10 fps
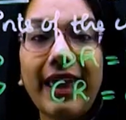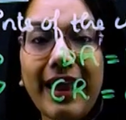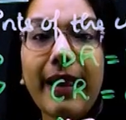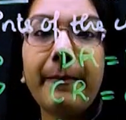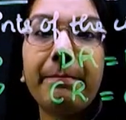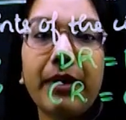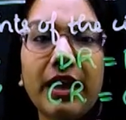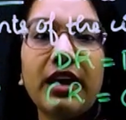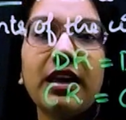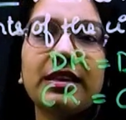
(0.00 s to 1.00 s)
AP
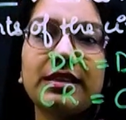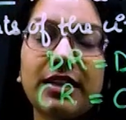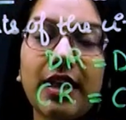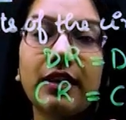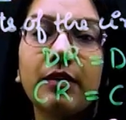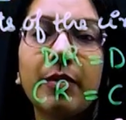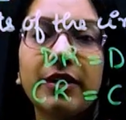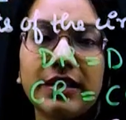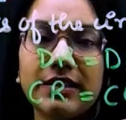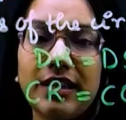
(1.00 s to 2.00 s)
is nothing
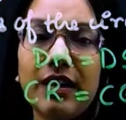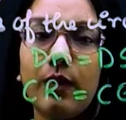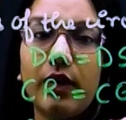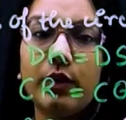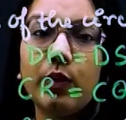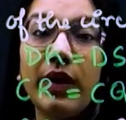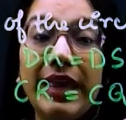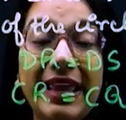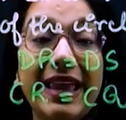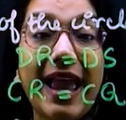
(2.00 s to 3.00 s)
but is equal to
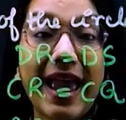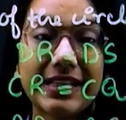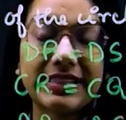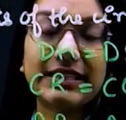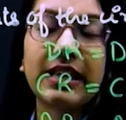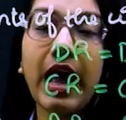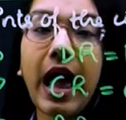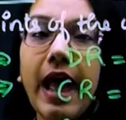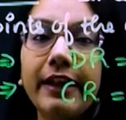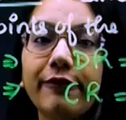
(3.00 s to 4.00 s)
AS.
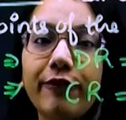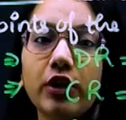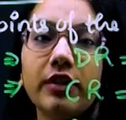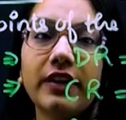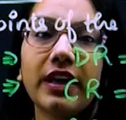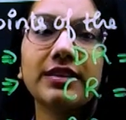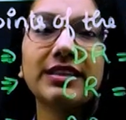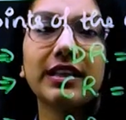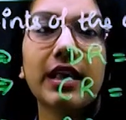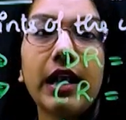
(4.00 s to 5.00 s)
And further we can
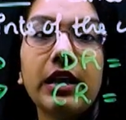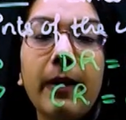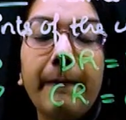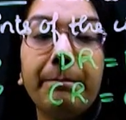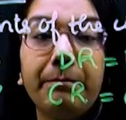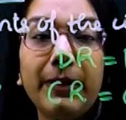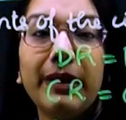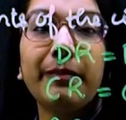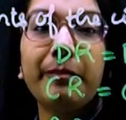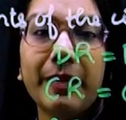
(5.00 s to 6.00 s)
say that
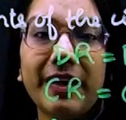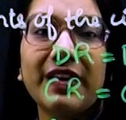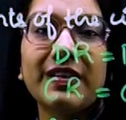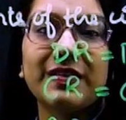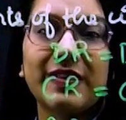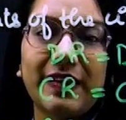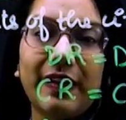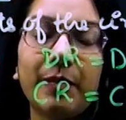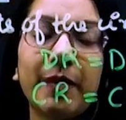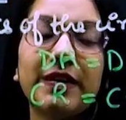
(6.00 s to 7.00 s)
BP is
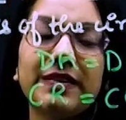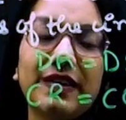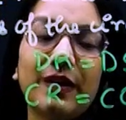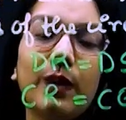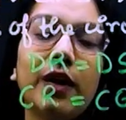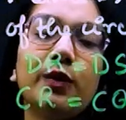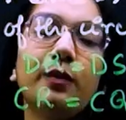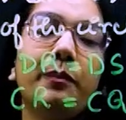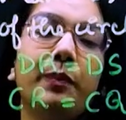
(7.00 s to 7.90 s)
nothing but is equal to